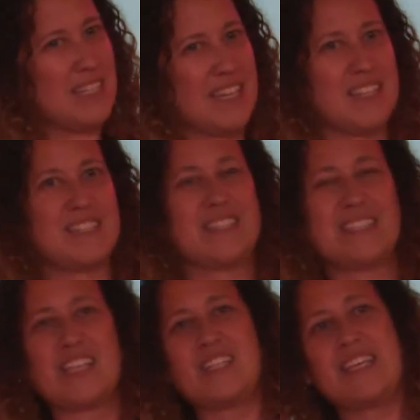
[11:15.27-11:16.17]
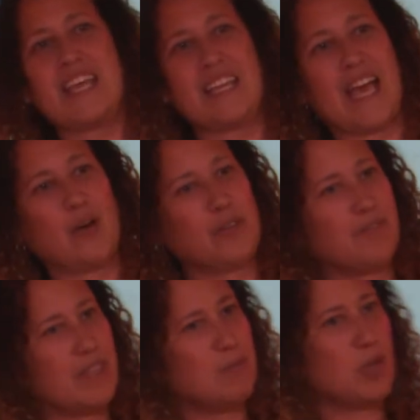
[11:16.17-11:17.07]
is essentially getting out
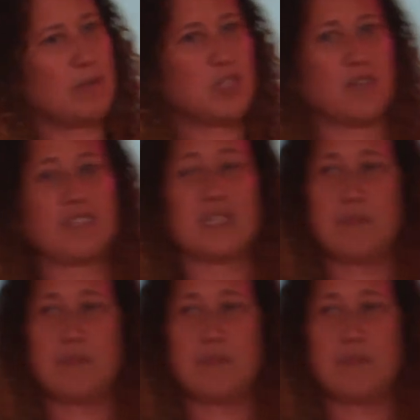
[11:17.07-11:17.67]
of the employment services